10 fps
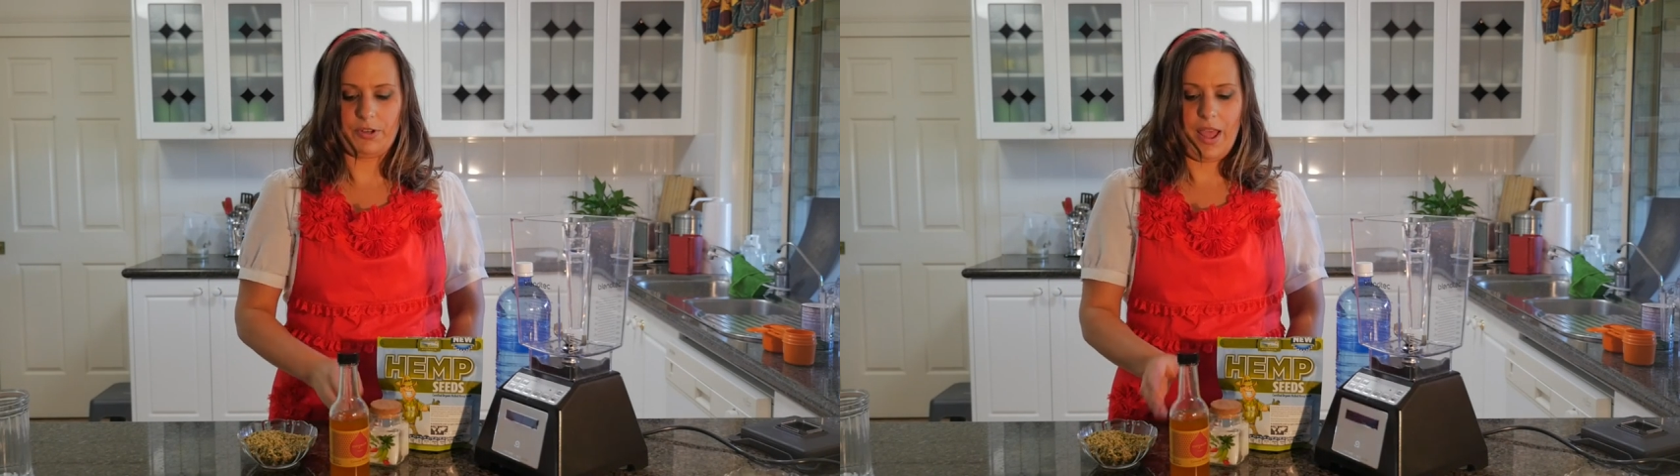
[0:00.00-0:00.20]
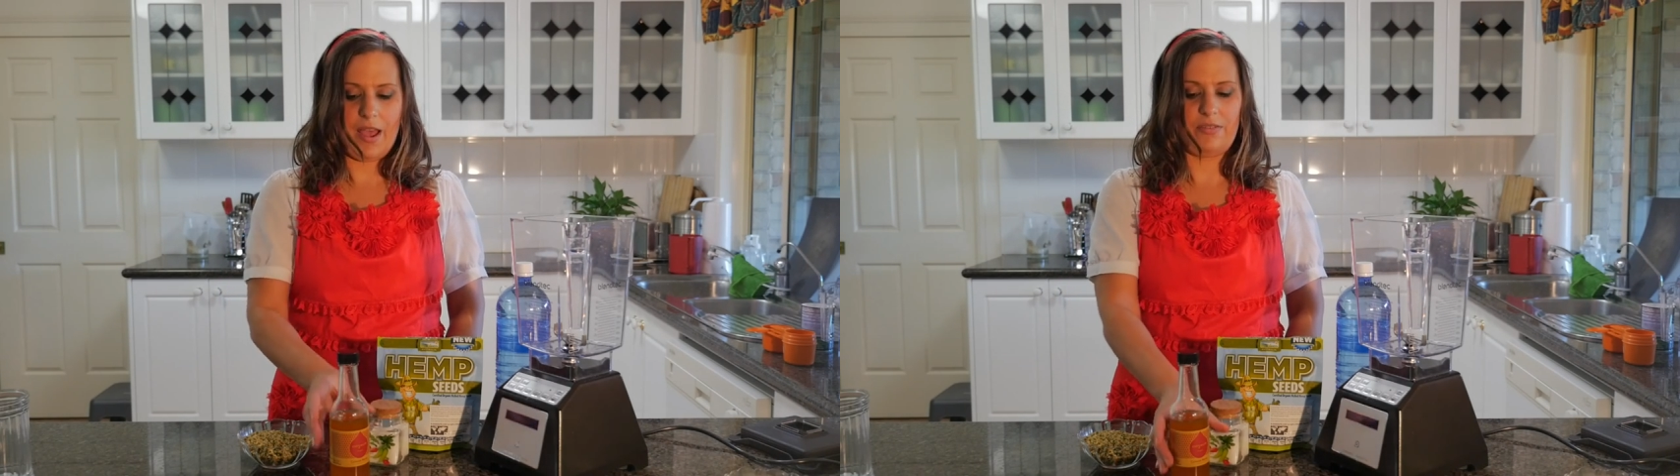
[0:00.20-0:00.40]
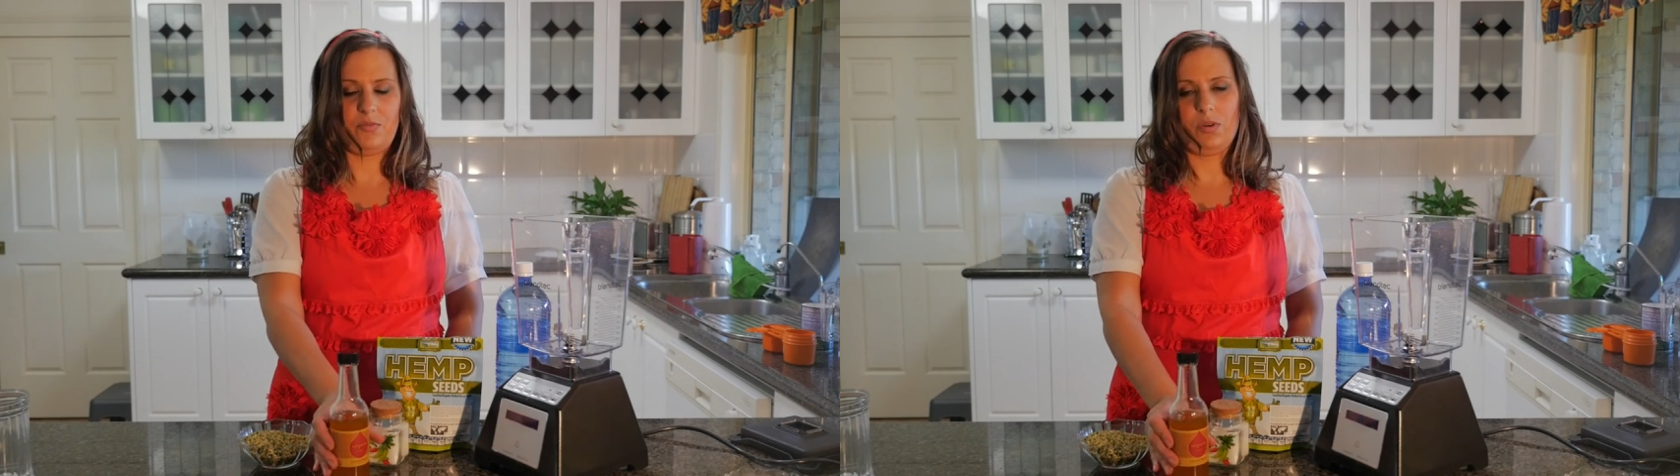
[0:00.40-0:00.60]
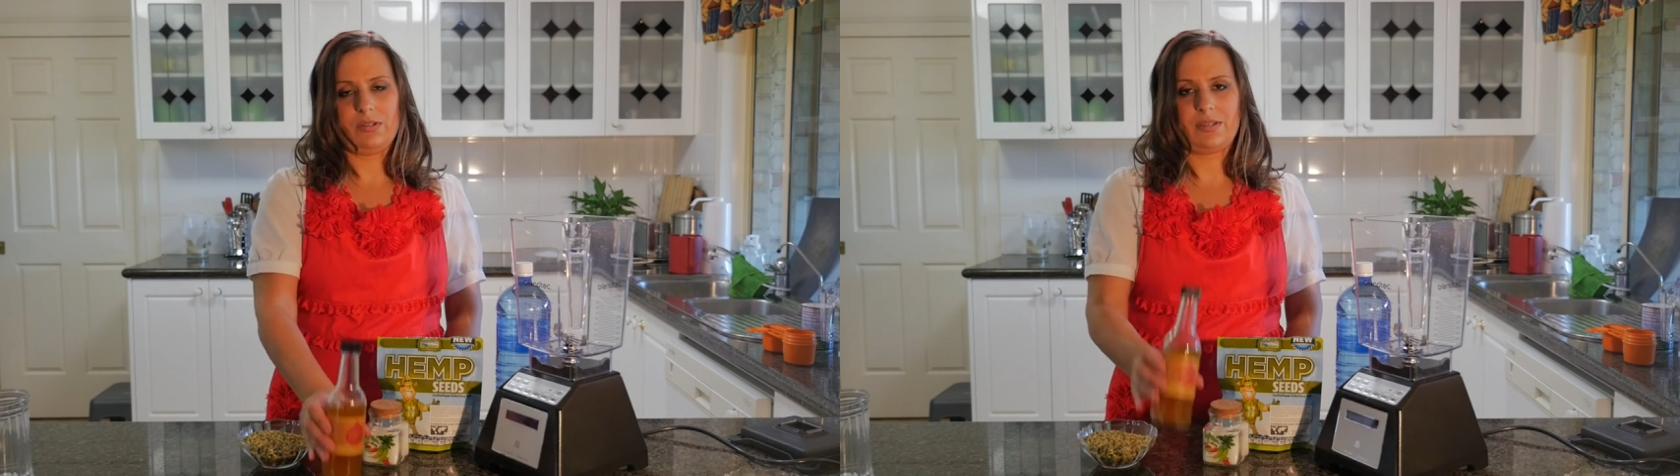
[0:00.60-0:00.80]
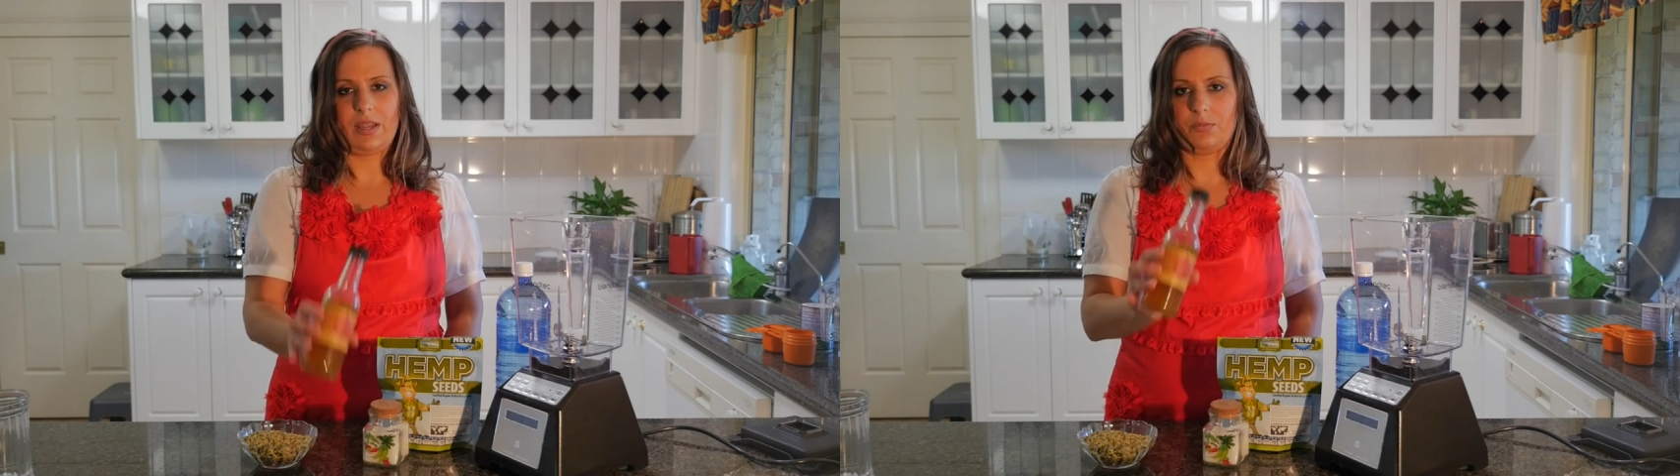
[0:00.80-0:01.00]
going to have
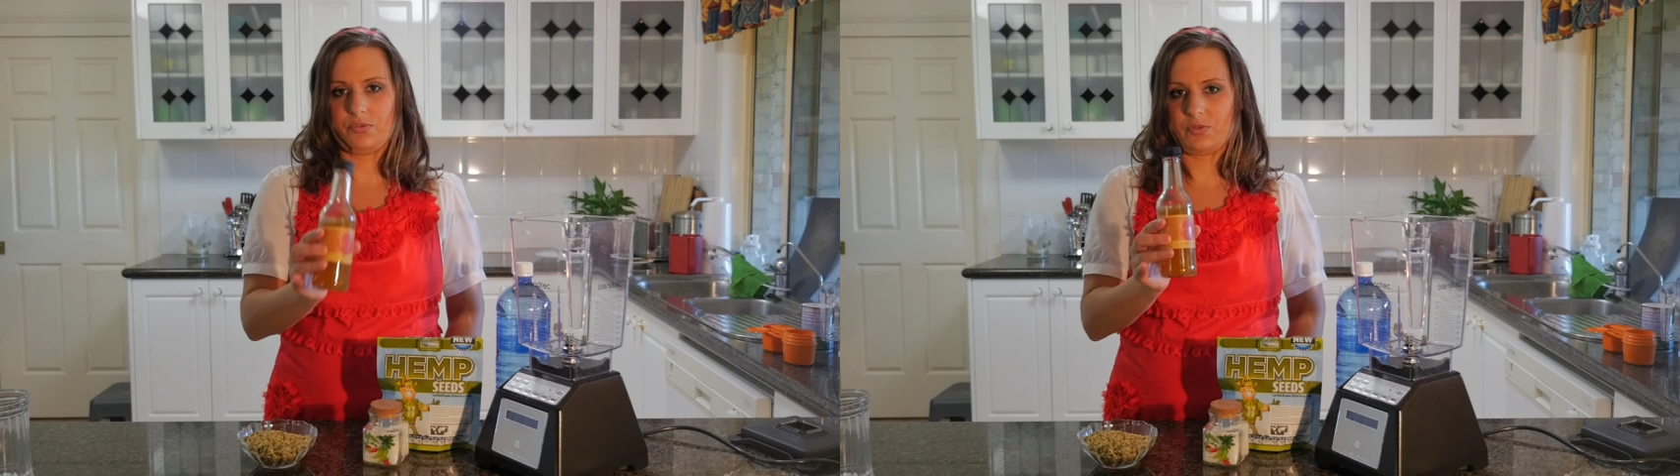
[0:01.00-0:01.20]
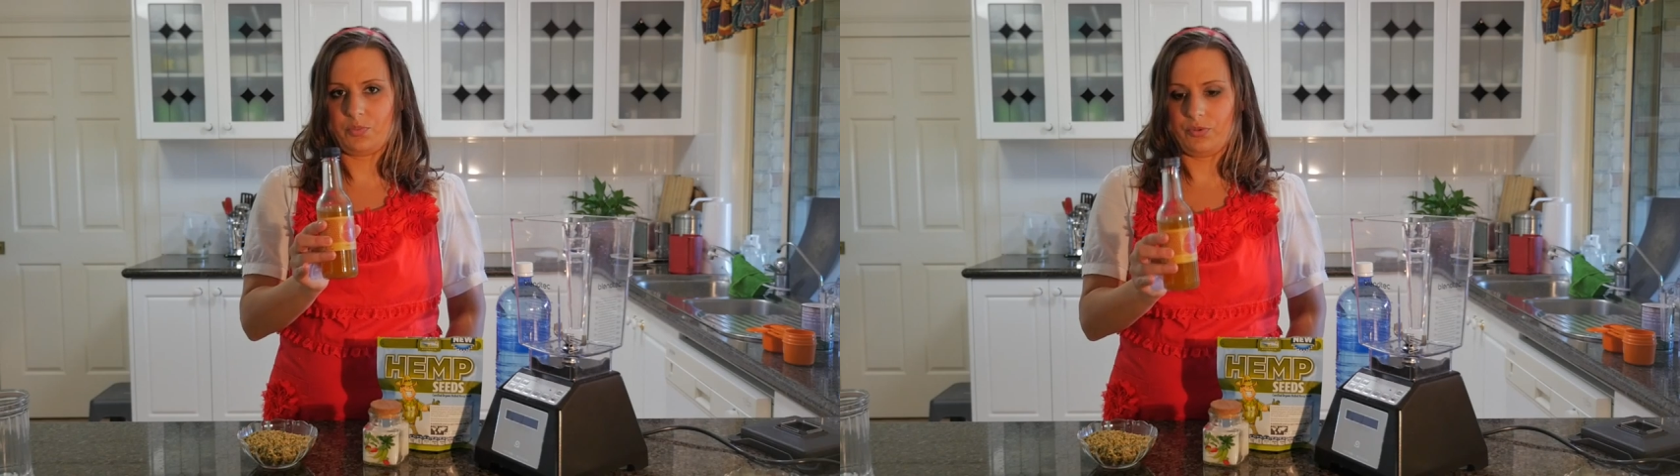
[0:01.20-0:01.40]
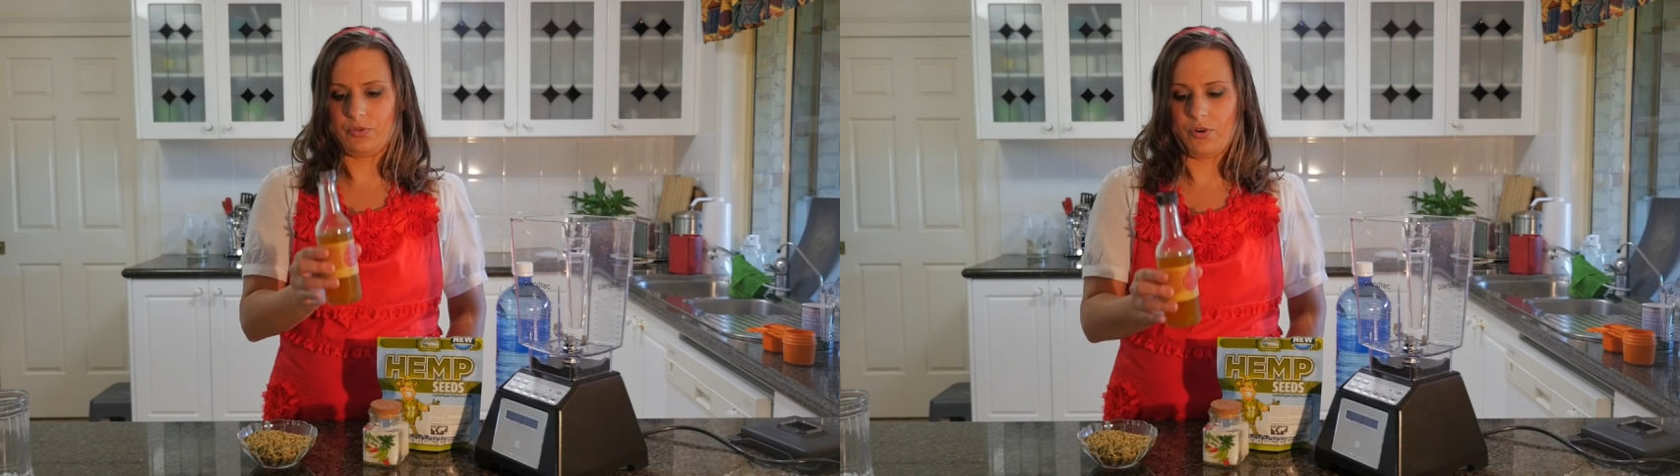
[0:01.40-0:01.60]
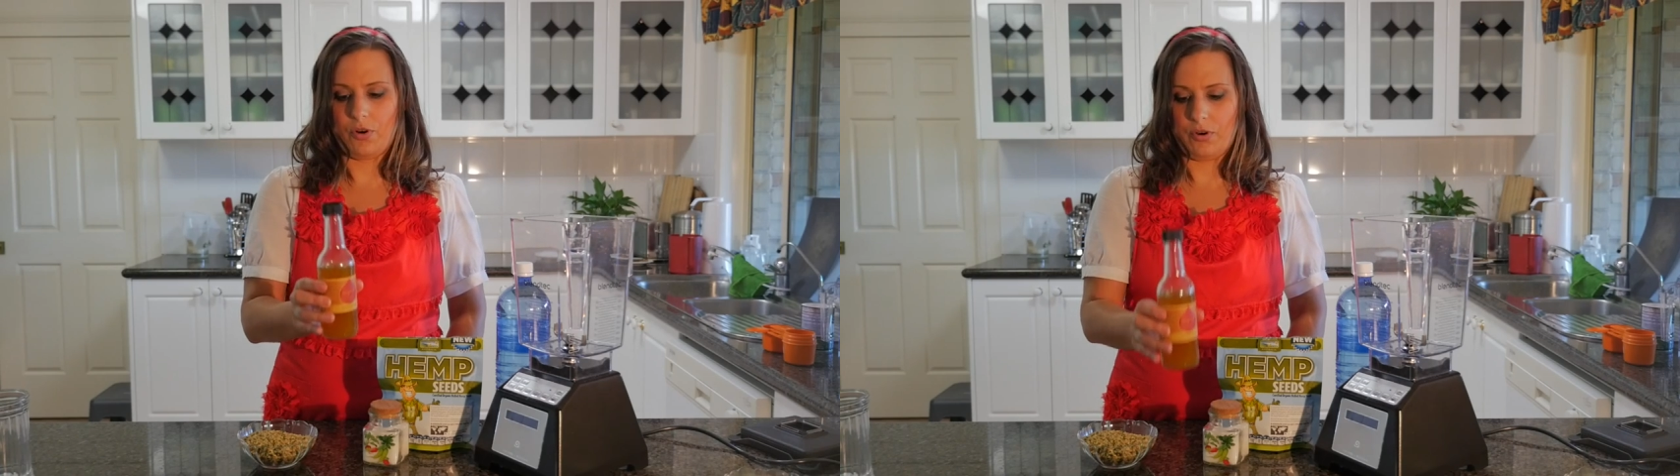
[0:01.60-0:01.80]
one tablespoon